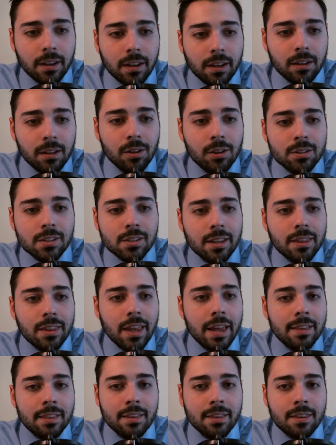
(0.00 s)
He looks like
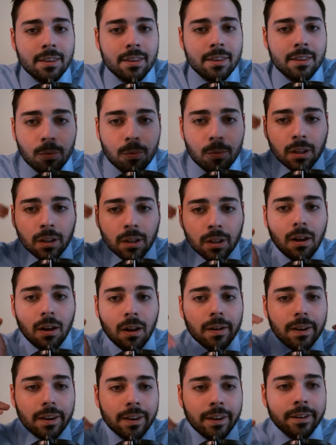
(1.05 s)
that dog with the
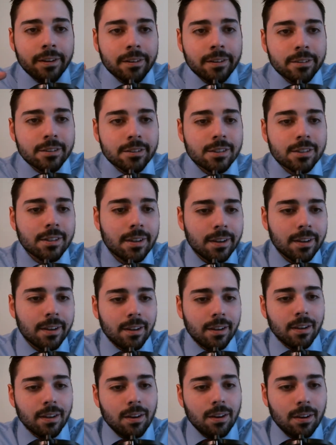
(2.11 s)
long ears.
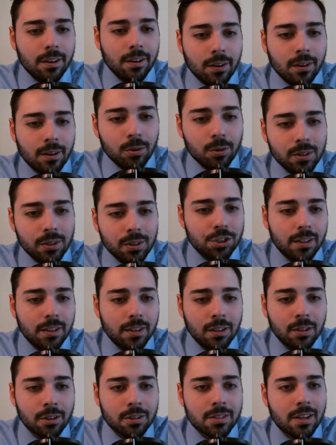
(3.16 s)
Holy shit,
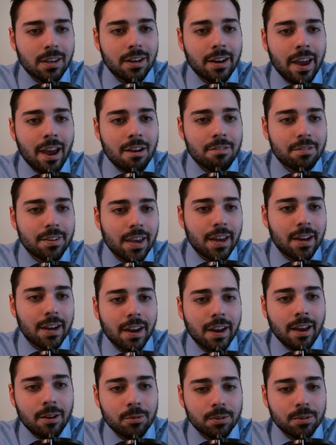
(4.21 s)
he looks like an Afghan
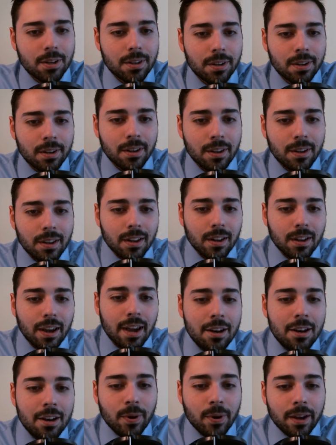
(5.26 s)
hound.
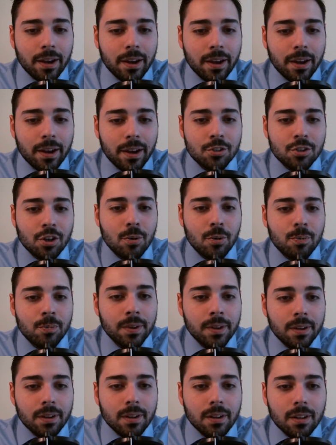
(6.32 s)
Anyway,
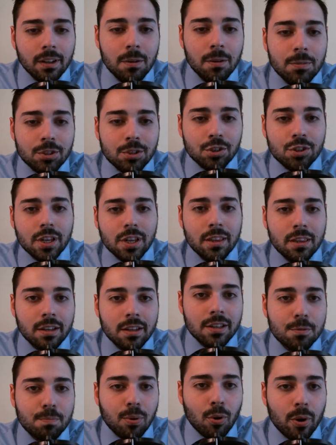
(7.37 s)
so let me just
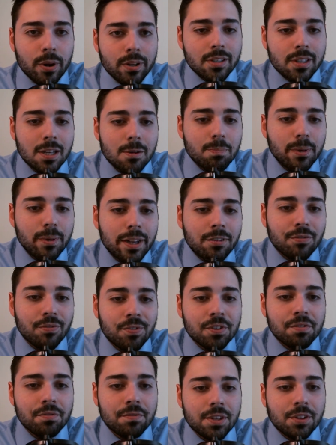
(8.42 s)
get to his points. He
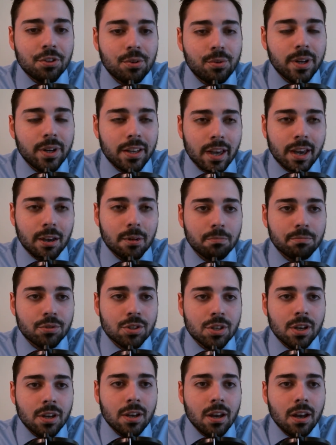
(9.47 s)
played 53
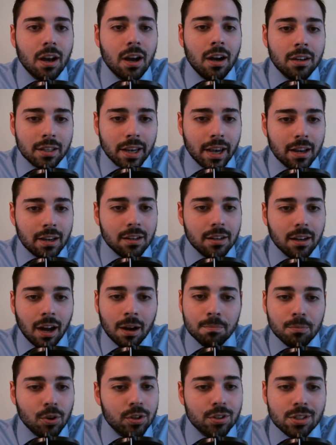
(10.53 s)
games.
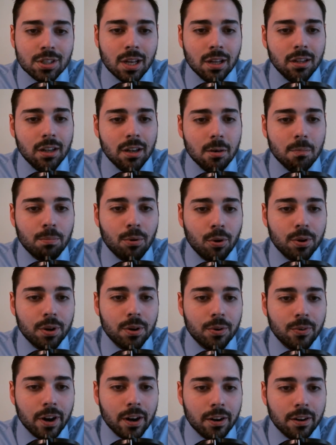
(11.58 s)
Again, I'm going to sound like a
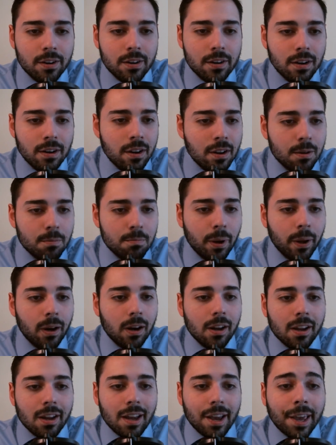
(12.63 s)
broken record,
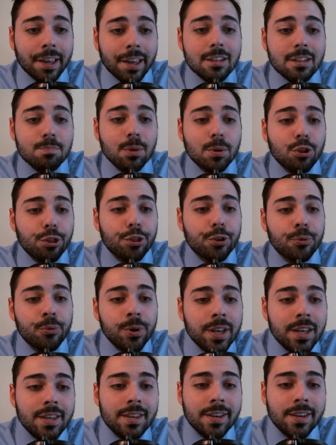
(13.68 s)
but it's been
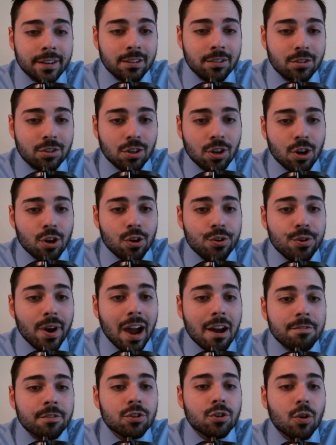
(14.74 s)
3 years.
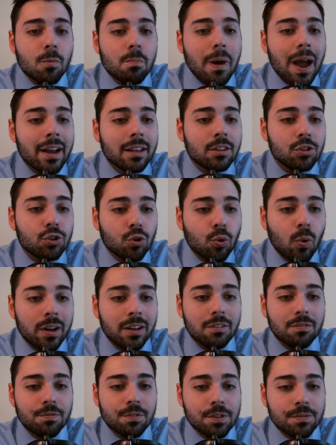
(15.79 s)
You have to go back to
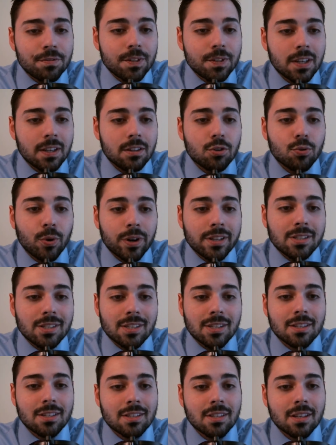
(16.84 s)
2015,
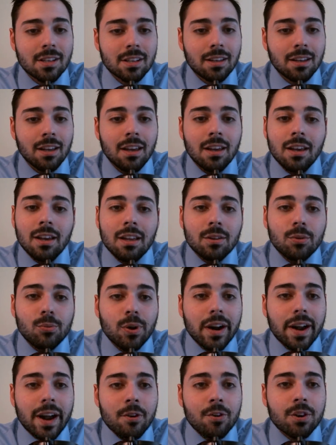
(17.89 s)
2016,
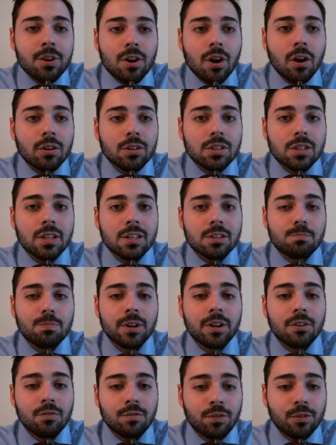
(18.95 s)
where Erik Karlsson has
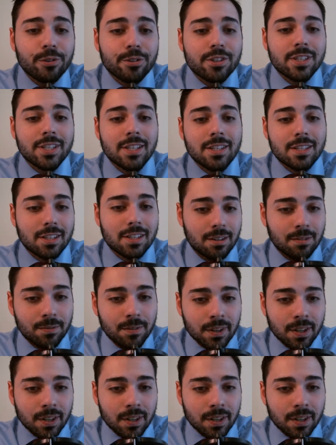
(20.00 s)
played a full season.